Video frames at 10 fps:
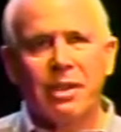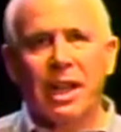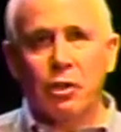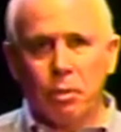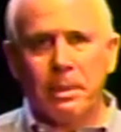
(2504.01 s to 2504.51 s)

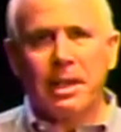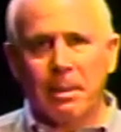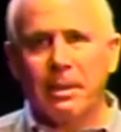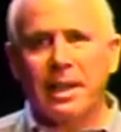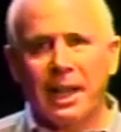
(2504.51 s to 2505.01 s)
And you
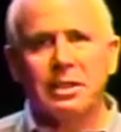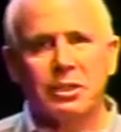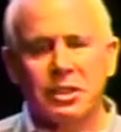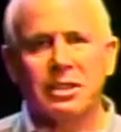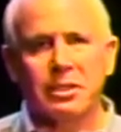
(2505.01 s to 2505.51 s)
become the
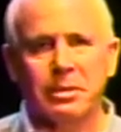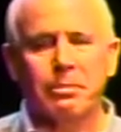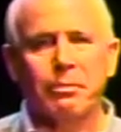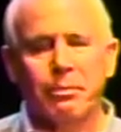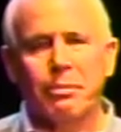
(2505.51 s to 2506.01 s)
guidance system.